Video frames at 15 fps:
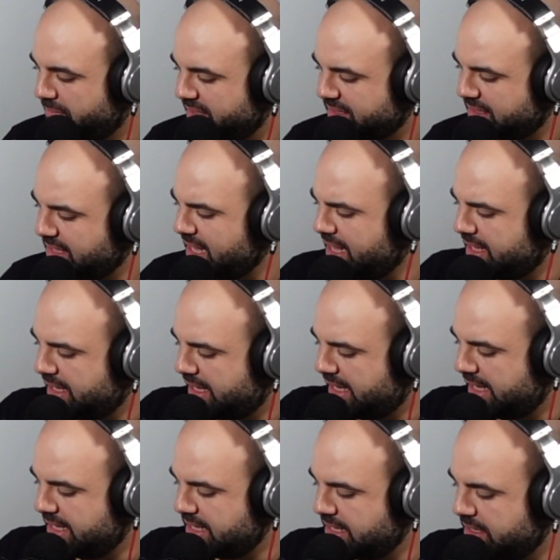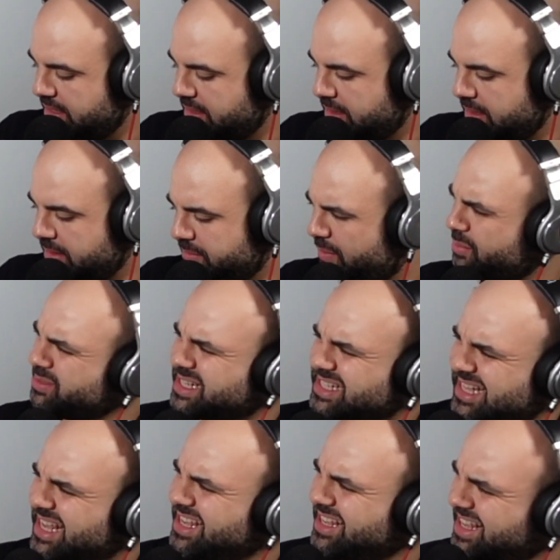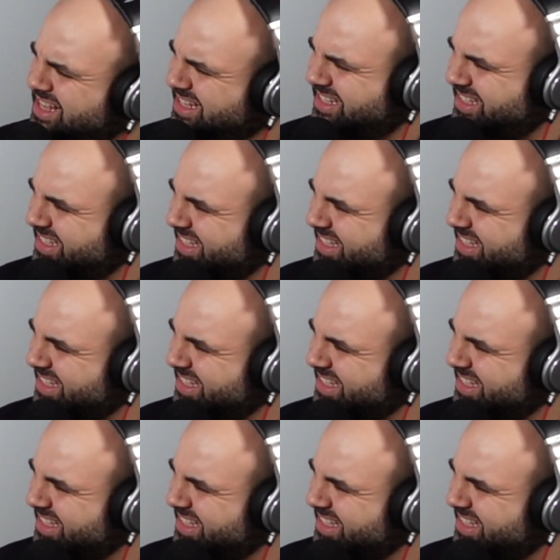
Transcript: But yeah, what was I saying?